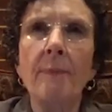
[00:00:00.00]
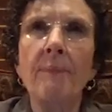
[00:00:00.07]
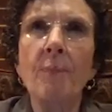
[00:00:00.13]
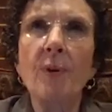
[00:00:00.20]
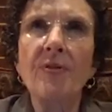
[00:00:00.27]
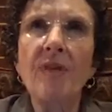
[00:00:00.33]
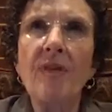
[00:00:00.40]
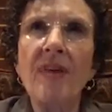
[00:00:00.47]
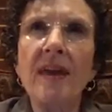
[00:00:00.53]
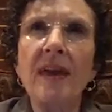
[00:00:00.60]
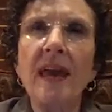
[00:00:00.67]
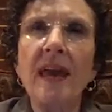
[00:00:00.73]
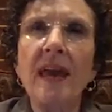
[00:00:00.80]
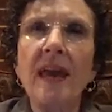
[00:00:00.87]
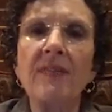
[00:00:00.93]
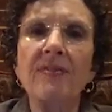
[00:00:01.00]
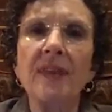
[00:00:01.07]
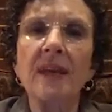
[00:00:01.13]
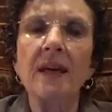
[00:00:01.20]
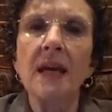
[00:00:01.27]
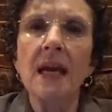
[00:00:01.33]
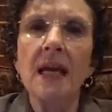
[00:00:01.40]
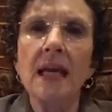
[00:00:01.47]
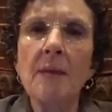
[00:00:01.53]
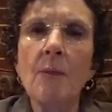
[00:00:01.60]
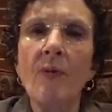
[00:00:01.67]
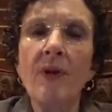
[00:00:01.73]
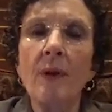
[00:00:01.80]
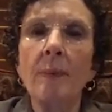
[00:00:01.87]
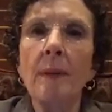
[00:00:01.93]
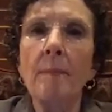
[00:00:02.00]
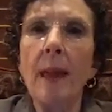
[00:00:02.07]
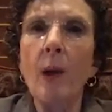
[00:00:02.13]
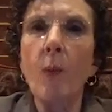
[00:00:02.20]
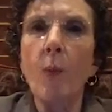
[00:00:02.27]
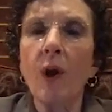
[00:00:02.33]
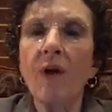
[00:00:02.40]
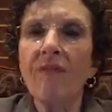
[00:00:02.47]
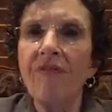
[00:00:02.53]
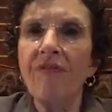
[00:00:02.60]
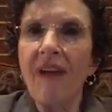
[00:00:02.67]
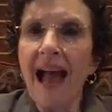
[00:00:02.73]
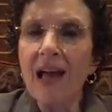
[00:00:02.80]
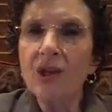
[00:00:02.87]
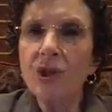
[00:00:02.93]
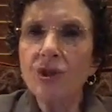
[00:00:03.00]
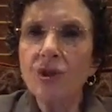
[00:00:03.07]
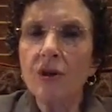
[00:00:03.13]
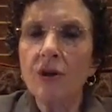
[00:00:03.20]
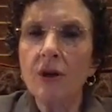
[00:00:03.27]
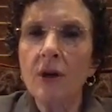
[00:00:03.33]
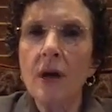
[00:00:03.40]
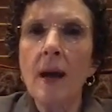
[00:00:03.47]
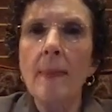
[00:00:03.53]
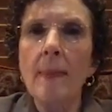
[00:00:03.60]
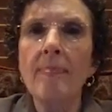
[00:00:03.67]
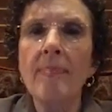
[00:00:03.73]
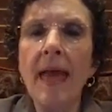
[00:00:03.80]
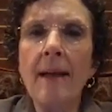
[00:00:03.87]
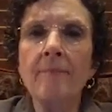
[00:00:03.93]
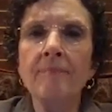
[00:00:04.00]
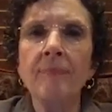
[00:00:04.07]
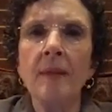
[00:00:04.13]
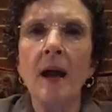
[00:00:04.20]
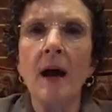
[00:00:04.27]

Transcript: with the thinking that the chemotherapy may work faster than,